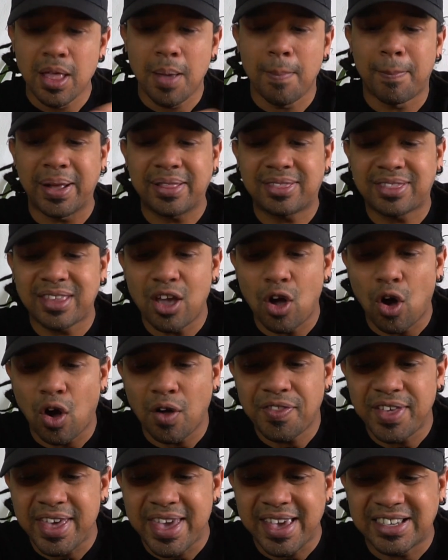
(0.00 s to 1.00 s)
But they
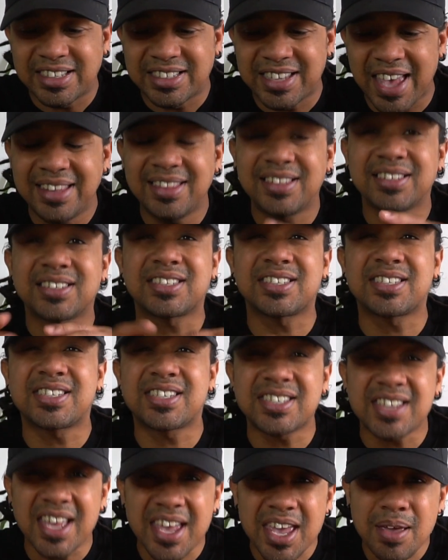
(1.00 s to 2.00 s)
are exactly the
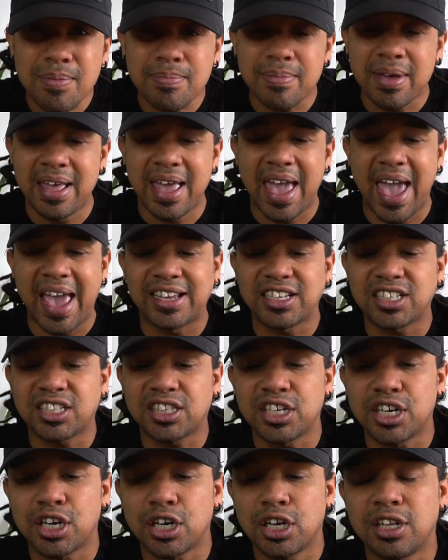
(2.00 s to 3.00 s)
same as
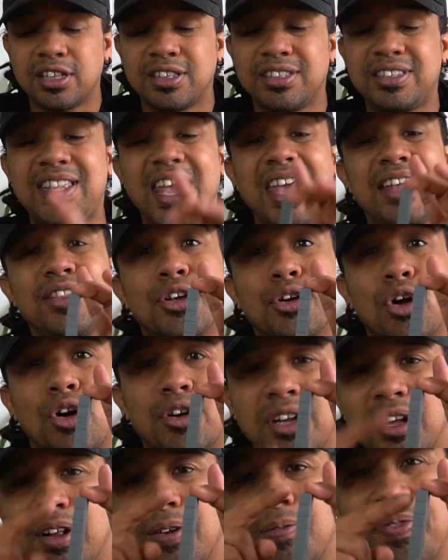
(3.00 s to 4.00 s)
the 10 rod.